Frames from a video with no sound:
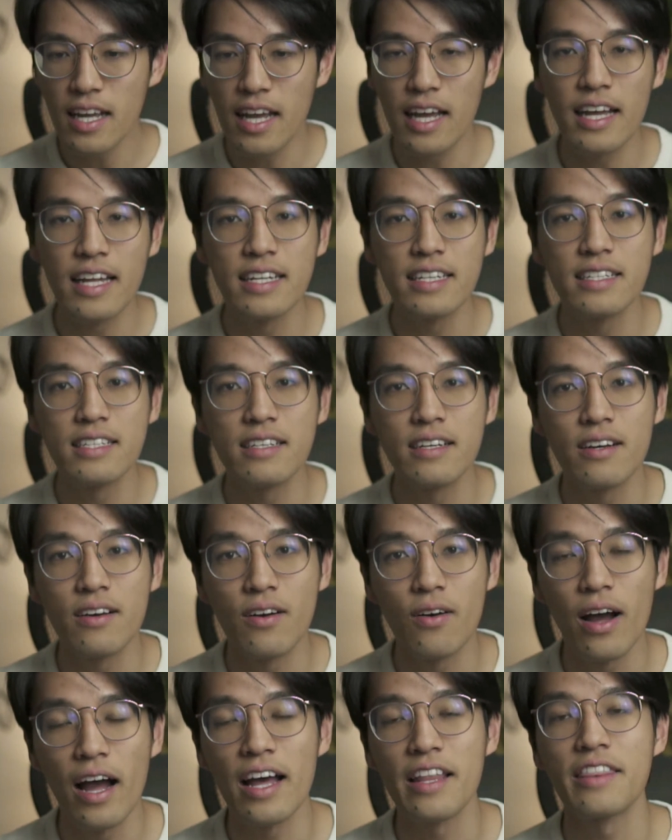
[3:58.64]
And
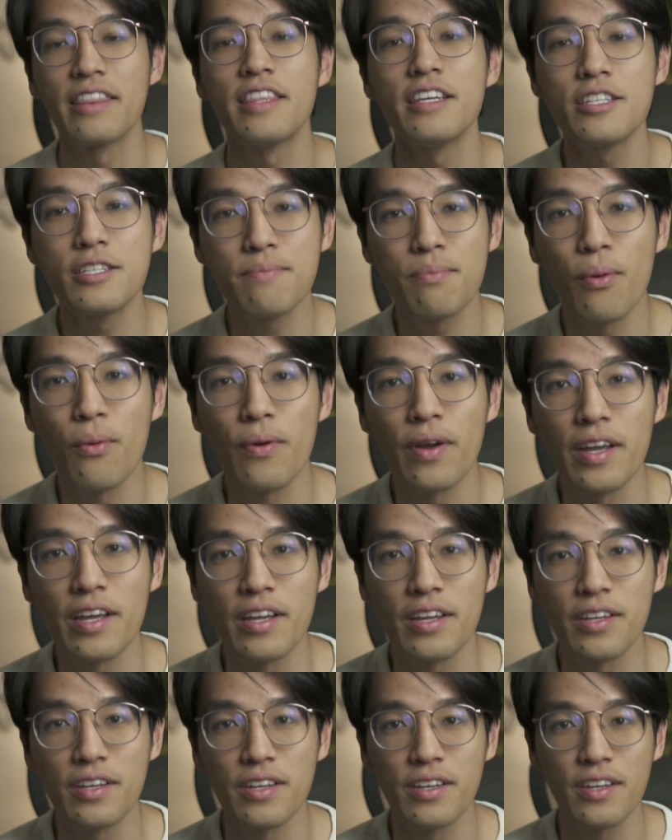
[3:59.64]
at this
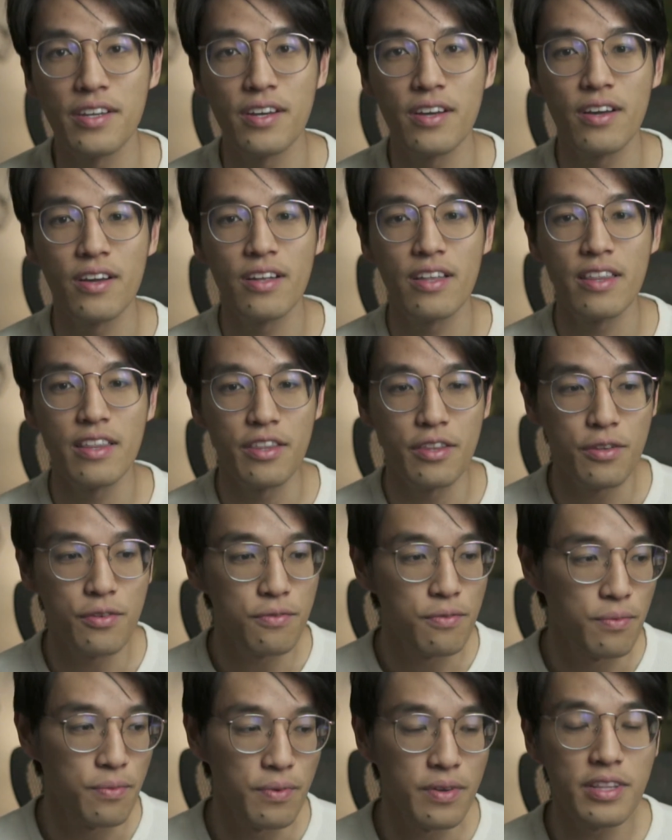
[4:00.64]
point,
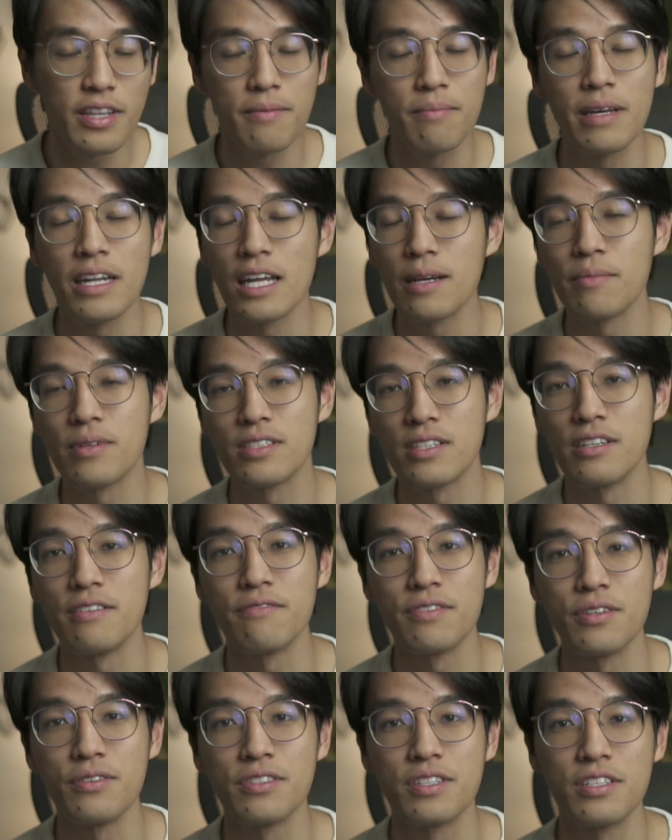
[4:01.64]
you've really been able to
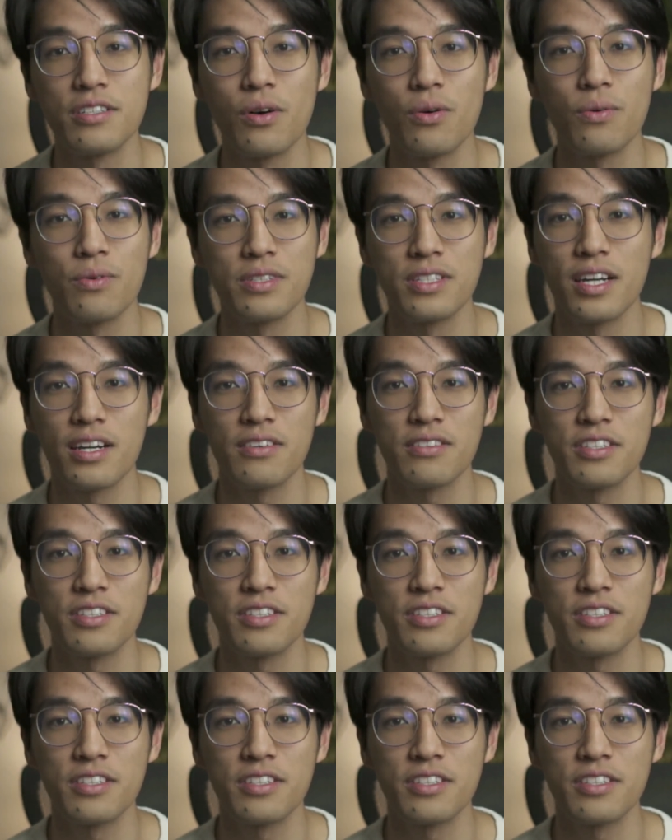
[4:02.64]
diffuse this whole entire